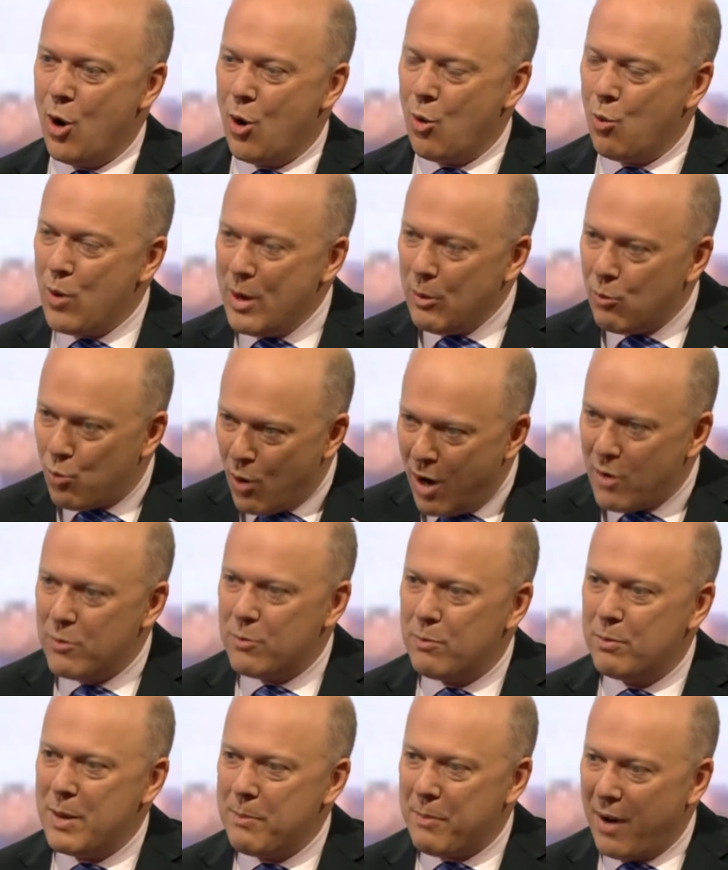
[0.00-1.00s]
We
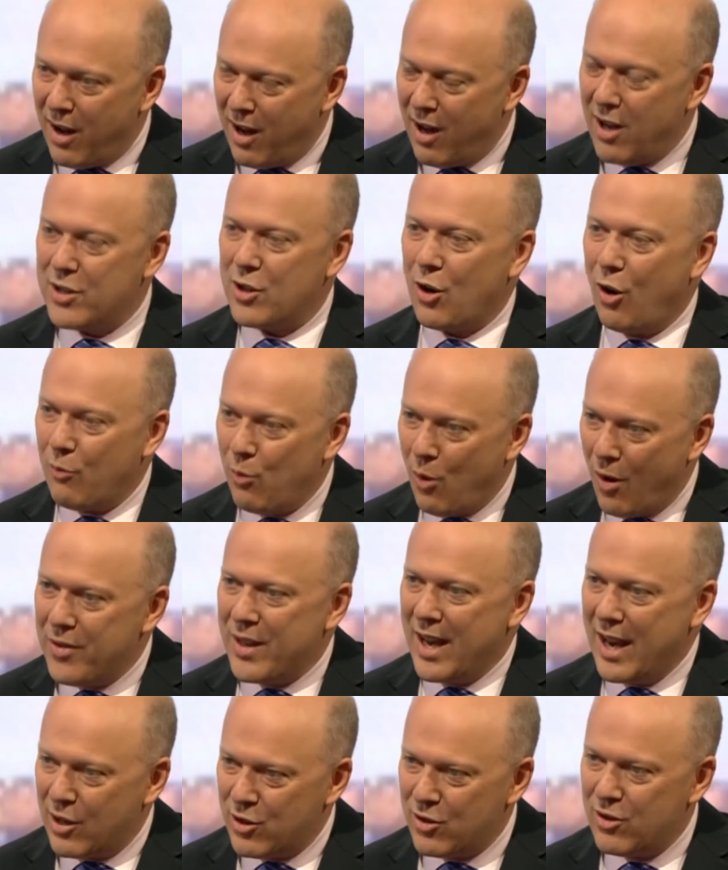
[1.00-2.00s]
won't be part of what
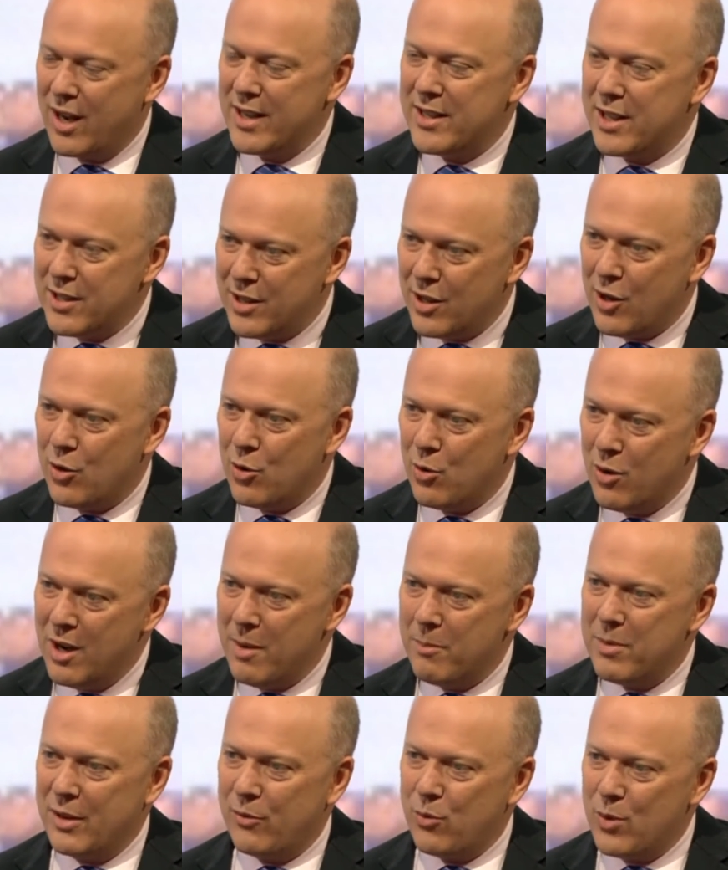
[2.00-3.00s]
they are trying to do,
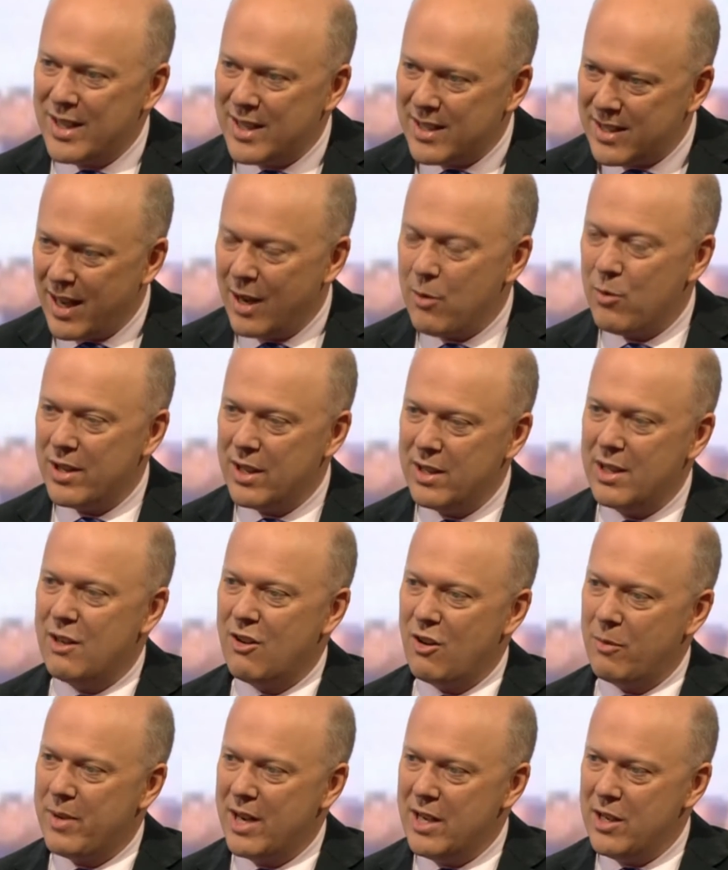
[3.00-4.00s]
but if we stay within the
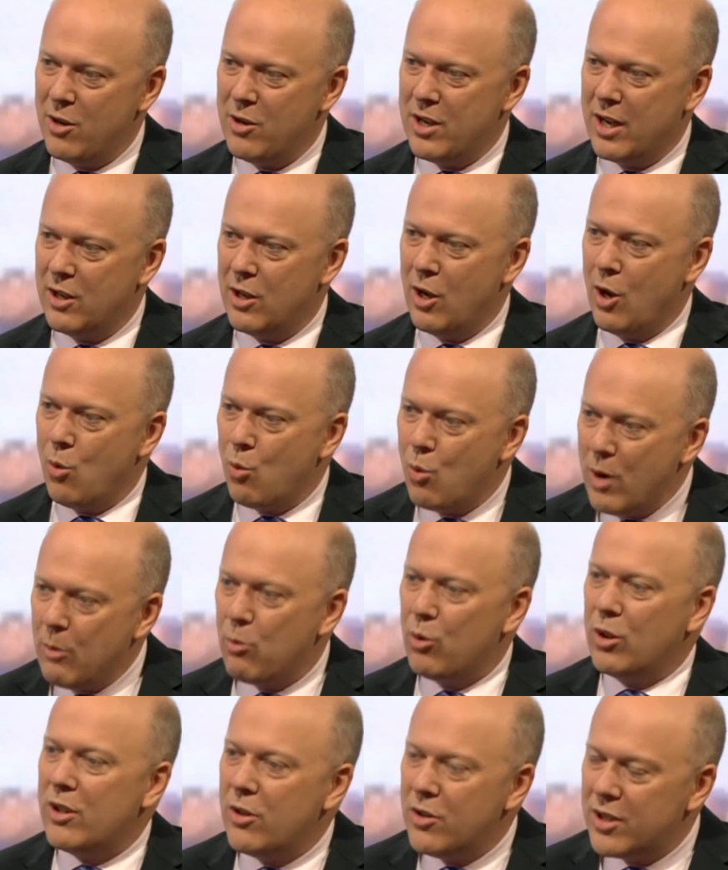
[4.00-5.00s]
European Union, we
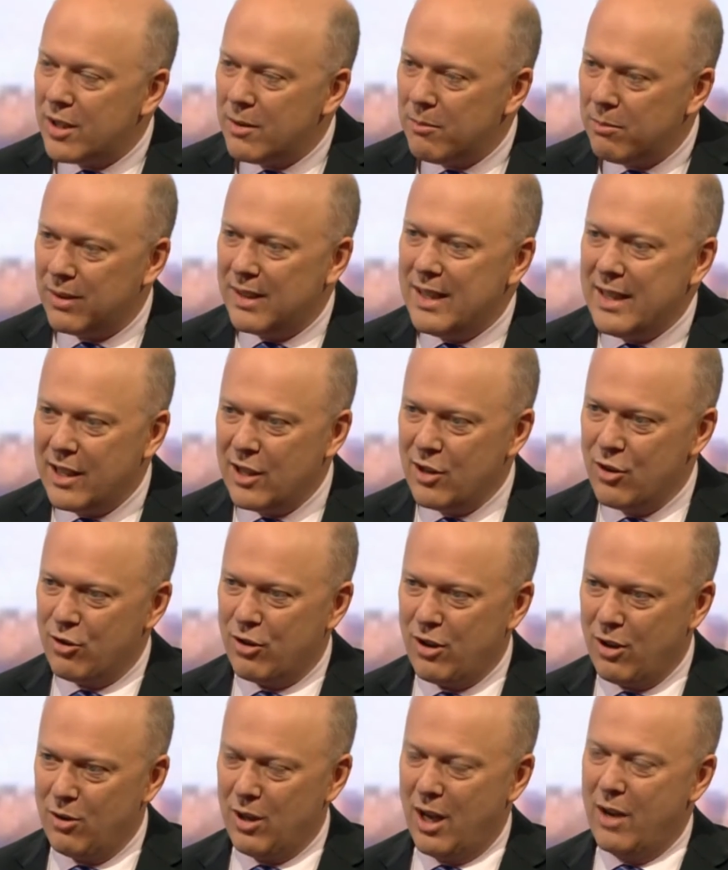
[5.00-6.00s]
will lose complete
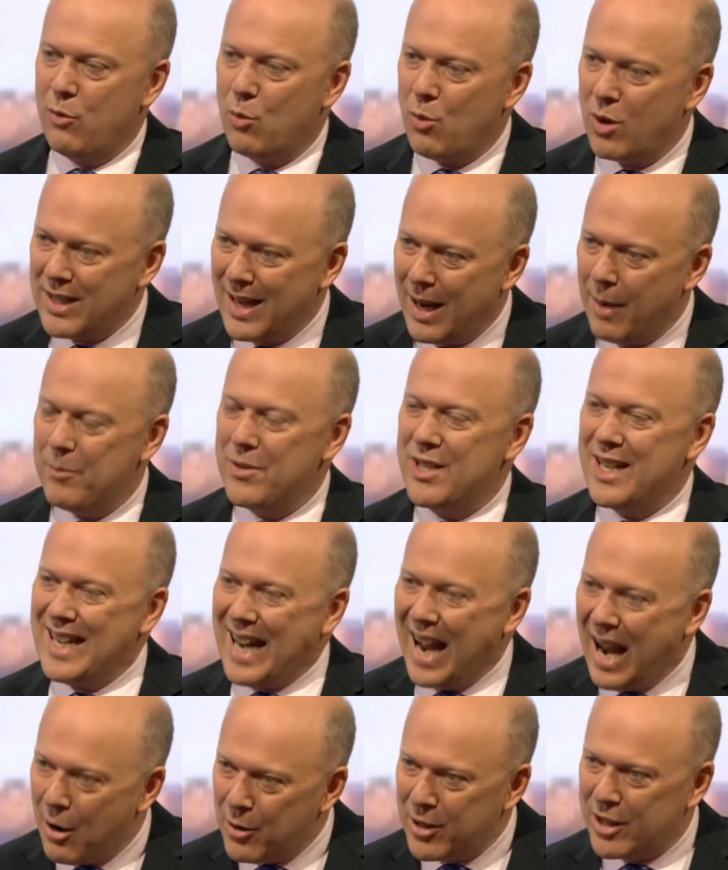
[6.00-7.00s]
control over what happens in
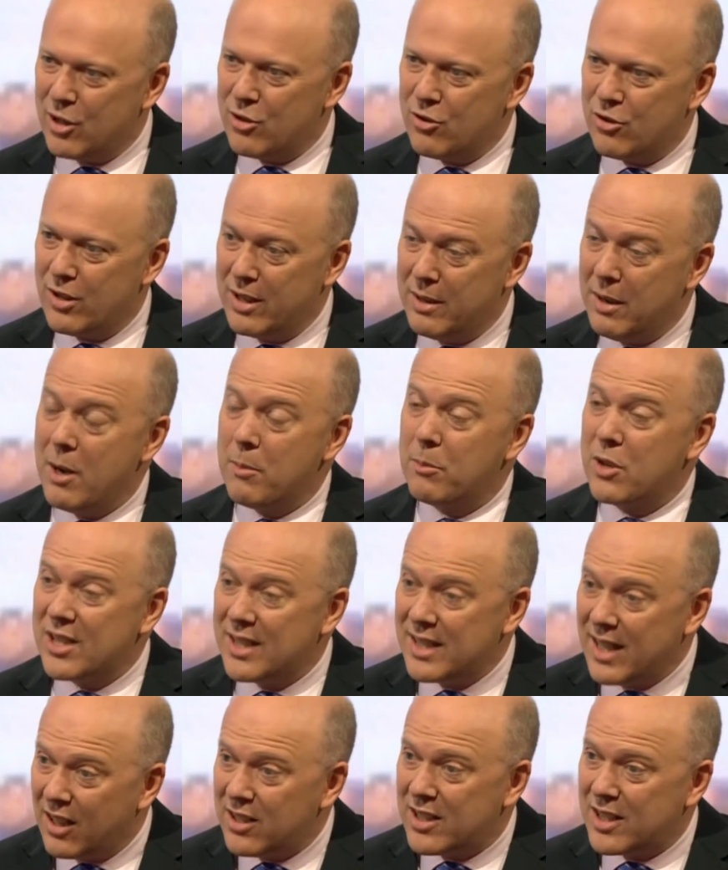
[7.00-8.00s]
our country because
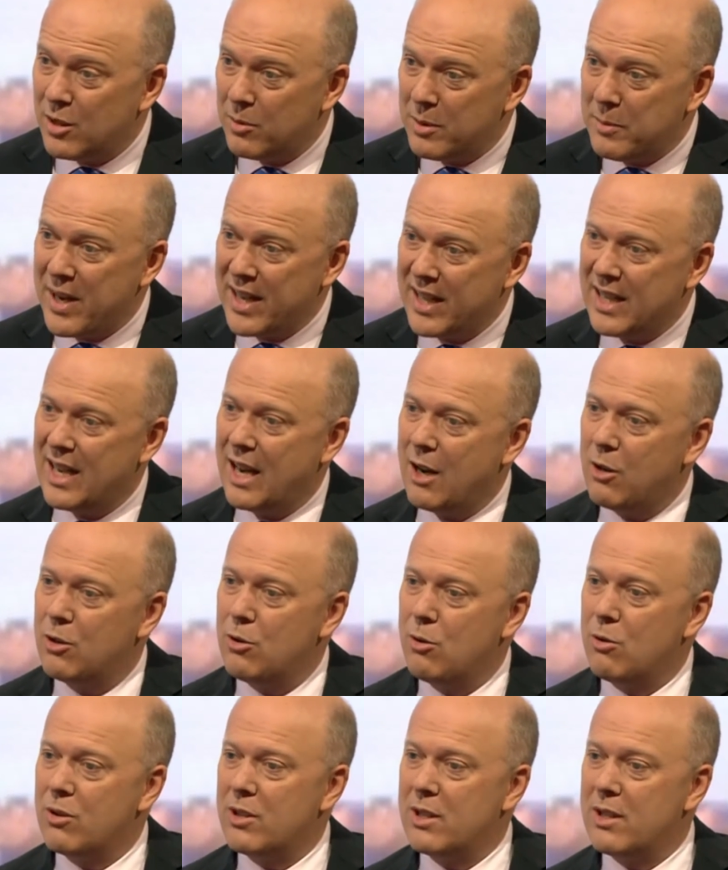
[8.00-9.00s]
they'll still be making our
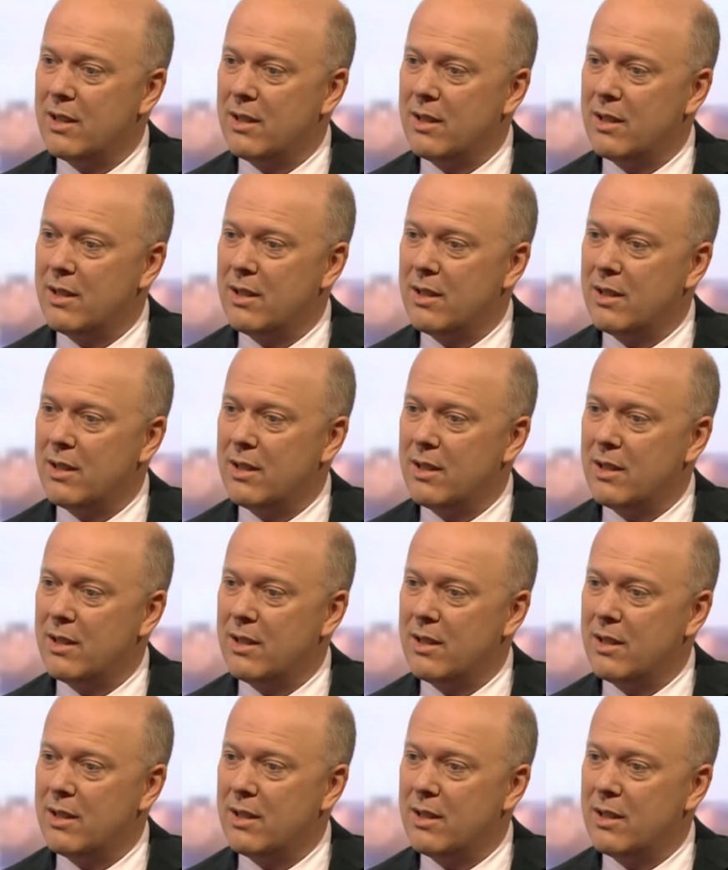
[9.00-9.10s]
laws.